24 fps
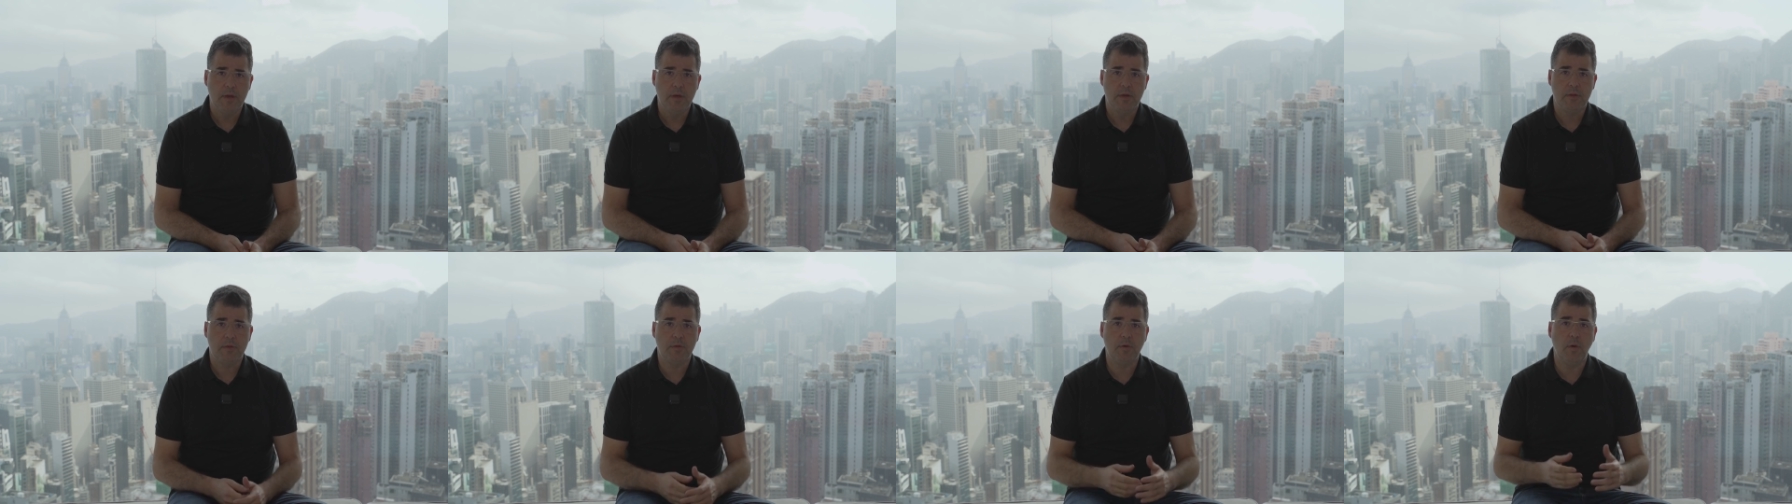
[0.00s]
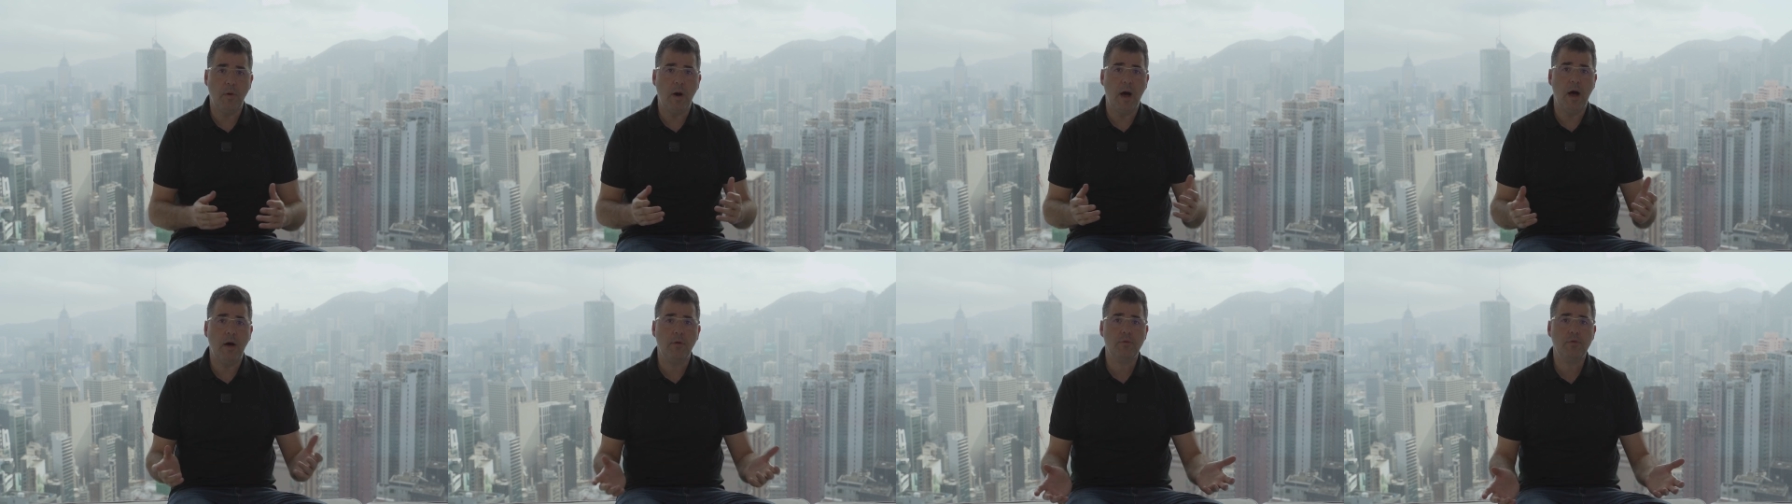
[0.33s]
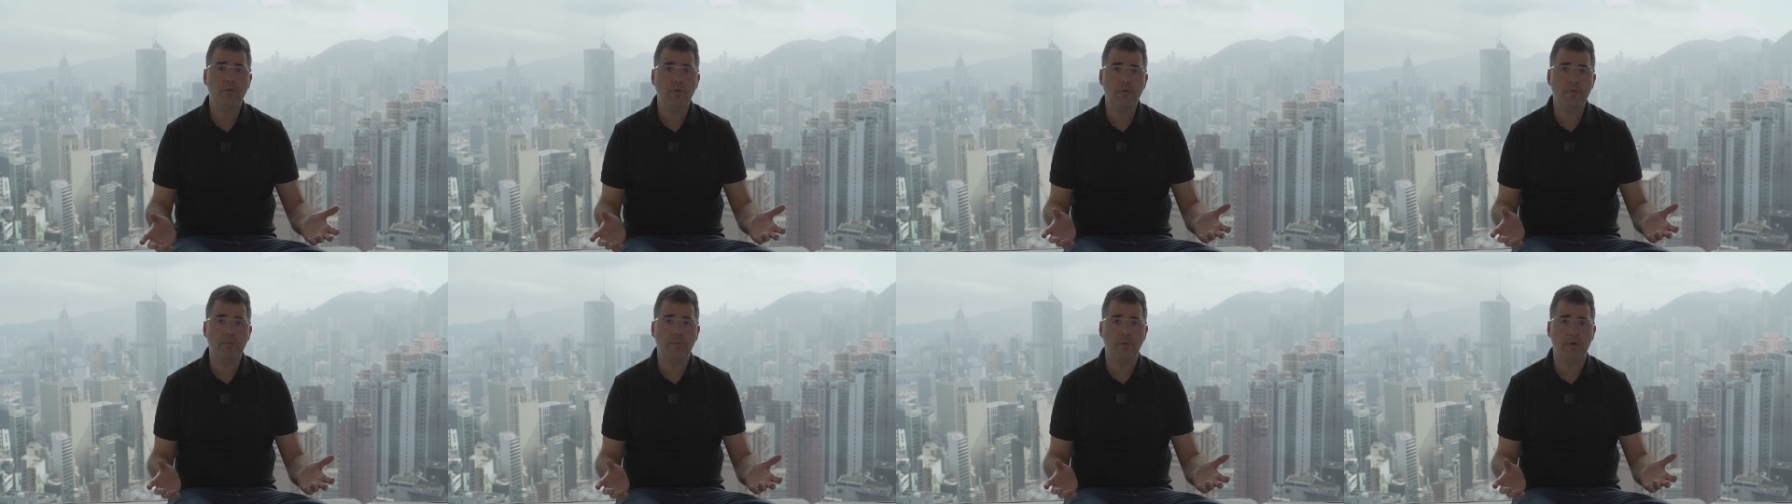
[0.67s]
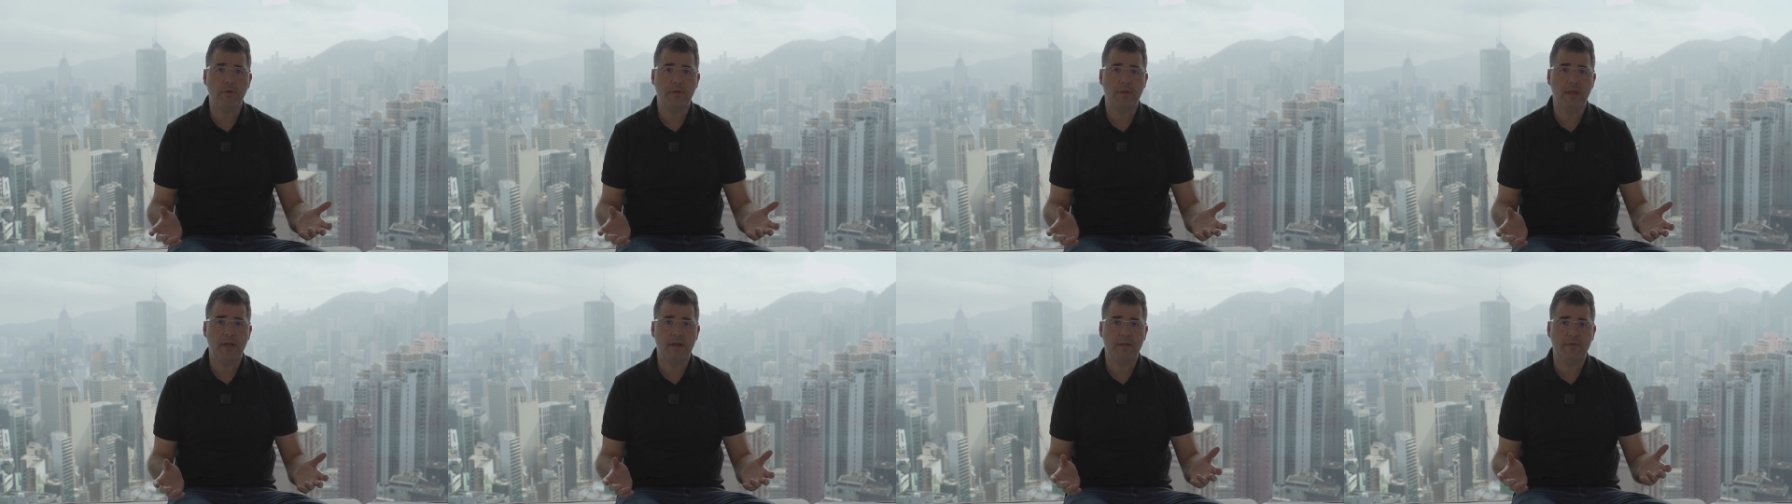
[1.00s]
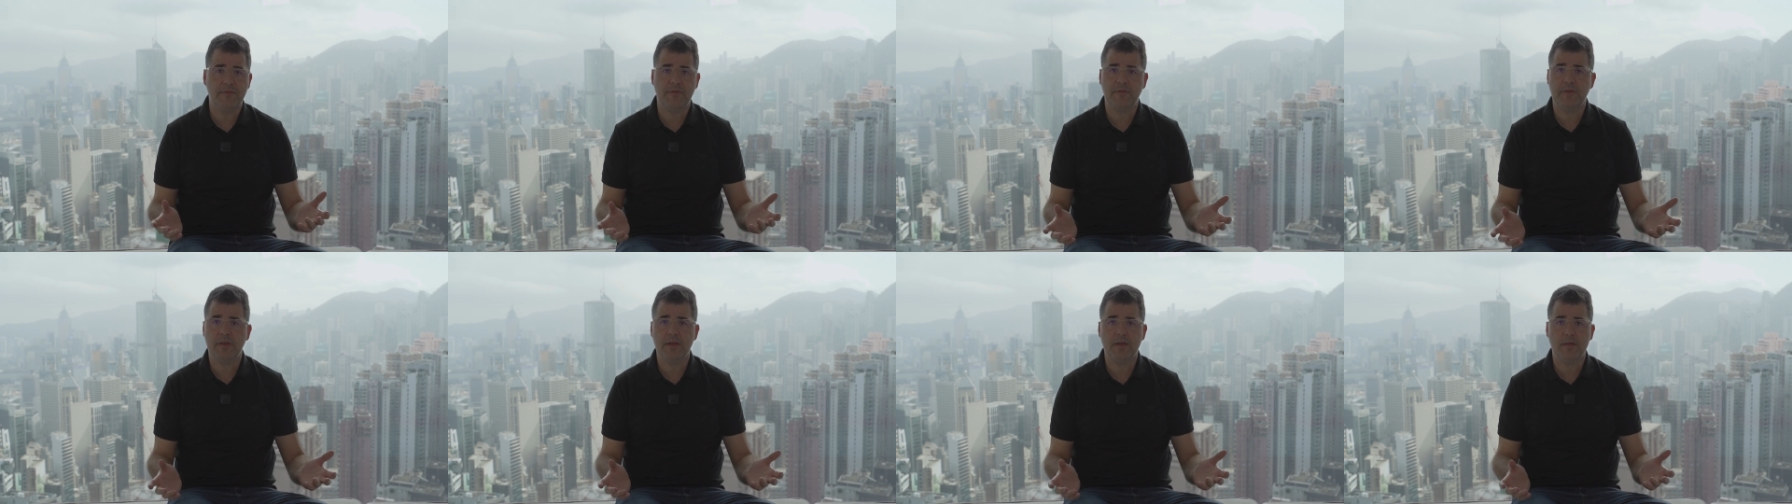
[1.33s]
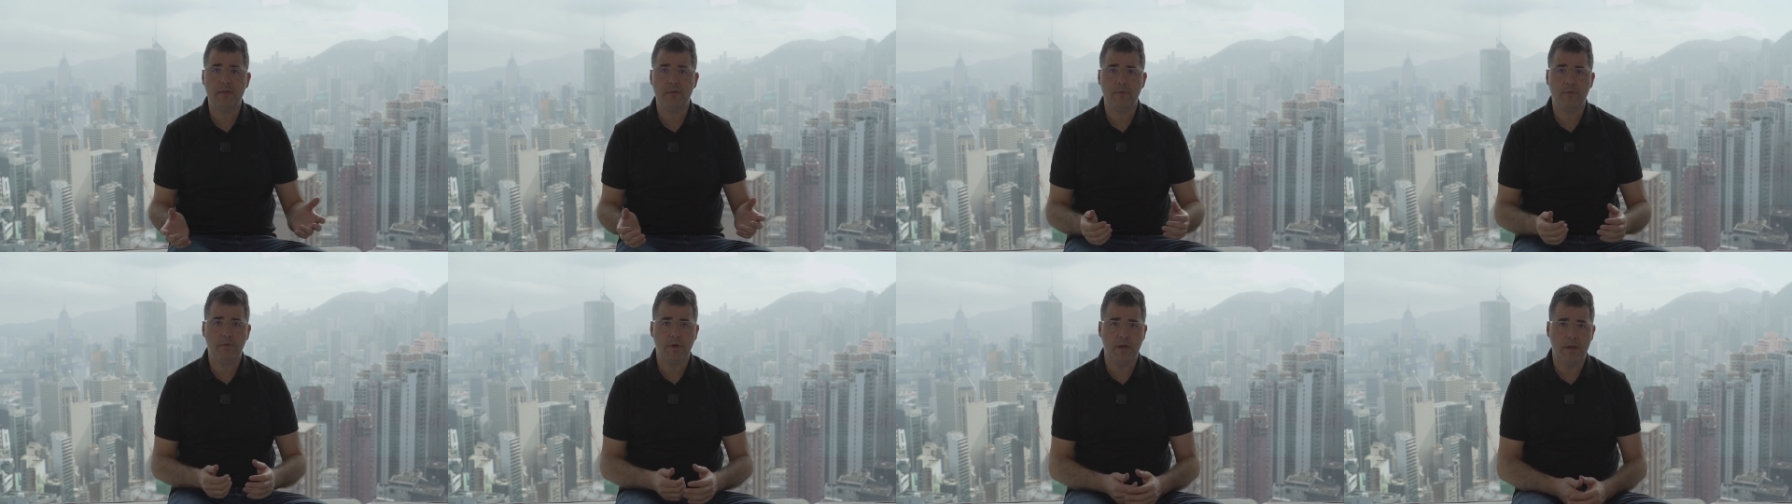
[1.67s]
So how do you protect
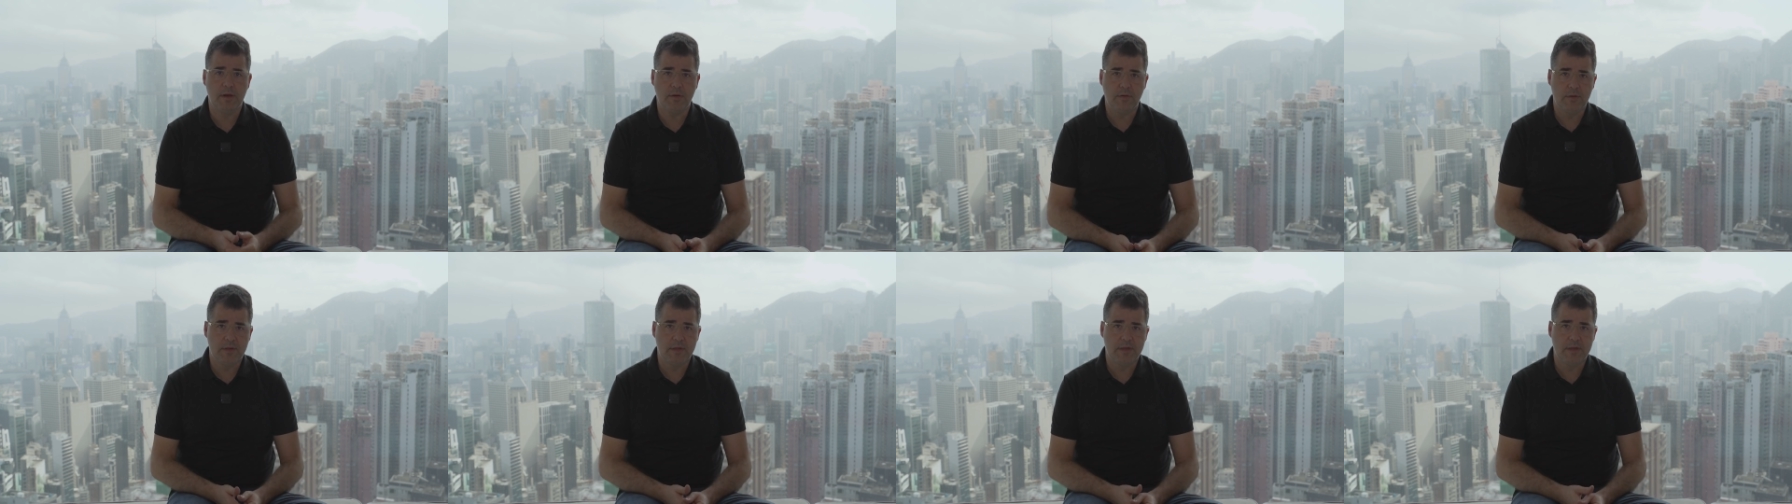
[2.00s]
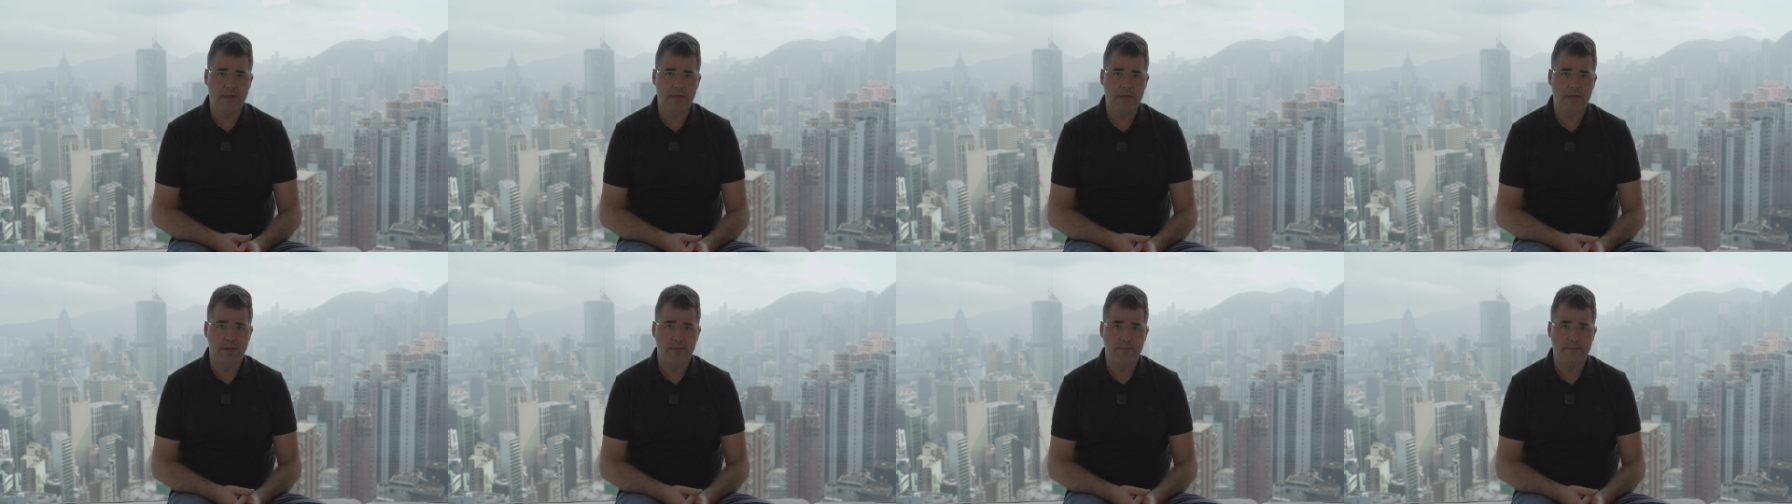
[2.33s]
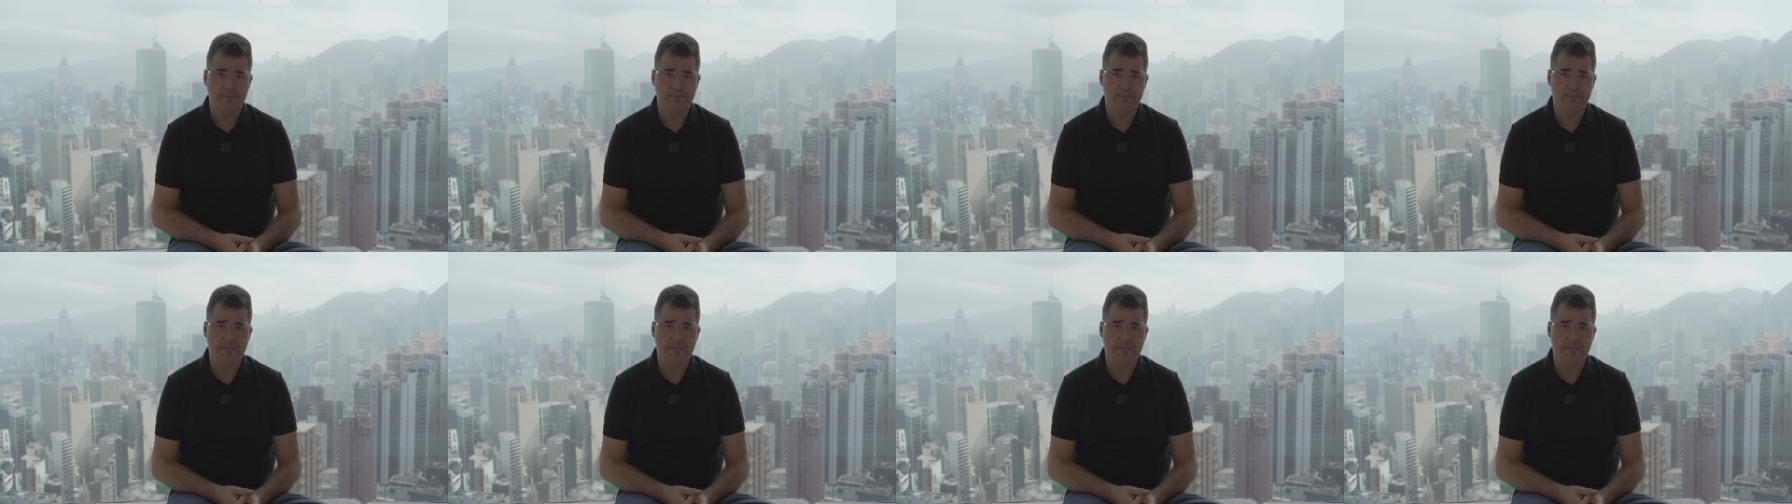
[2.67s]
things you cannot see?